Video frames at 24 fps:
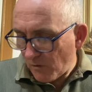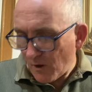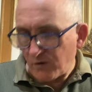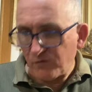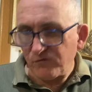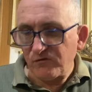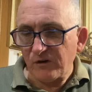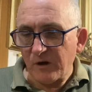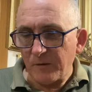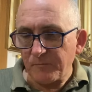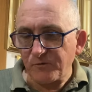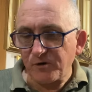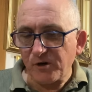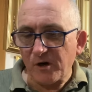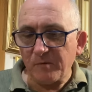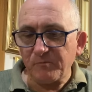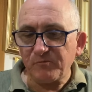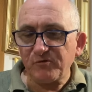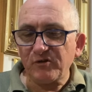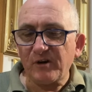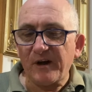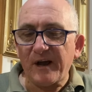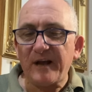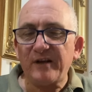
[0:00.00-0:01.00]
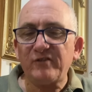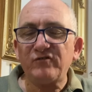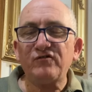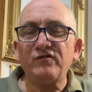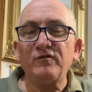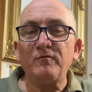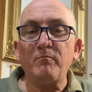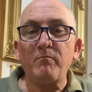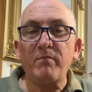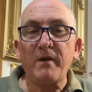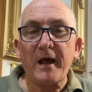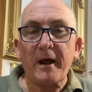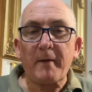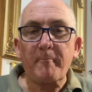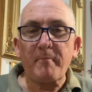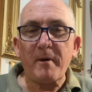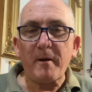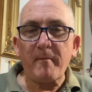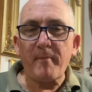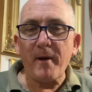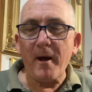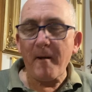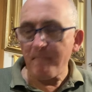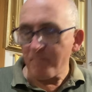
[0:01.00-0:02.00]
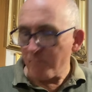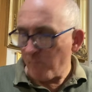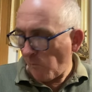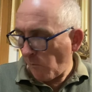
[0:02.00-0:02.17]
Sometimes I add some black pepper,